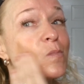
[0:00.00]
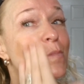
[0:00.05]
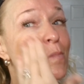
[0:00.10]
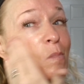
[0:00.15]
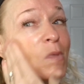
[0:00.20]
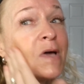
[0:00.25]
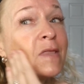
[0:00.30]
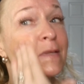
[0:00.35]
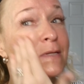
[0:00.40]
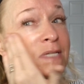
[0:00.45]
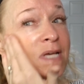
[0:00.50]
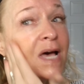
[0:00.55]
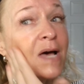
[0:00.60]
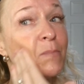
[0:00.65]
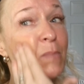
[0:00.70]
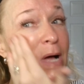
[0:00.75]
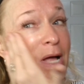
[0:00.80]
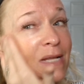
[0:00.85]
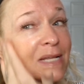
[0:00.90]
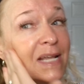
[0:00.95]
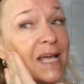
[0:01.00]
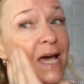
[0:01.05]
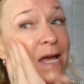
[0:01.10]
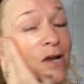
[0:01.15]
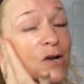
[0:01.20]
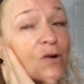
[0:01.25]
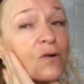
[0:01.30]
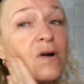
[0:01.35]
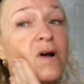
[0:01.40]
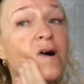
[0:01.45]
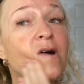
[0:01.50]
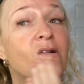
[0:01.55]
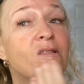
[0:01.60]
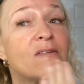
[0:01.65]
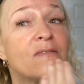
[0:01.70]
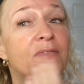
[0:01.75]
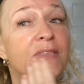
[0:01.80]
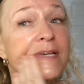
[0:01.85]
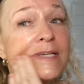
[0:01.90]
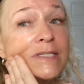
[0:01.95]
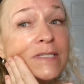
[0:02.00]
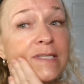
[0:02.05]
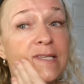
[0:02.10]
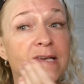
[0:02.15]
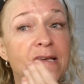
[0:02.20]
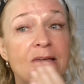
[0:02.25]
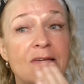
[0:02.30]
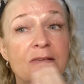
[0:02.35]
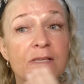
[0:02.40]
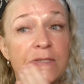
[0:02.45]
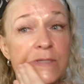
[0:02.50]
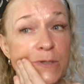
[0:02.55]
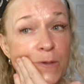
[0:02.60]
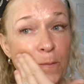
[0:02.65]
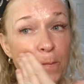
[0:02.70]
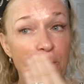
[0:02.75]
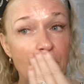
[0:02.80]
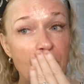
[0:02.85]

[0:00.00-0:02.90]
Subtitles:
by the time I layer all of these things.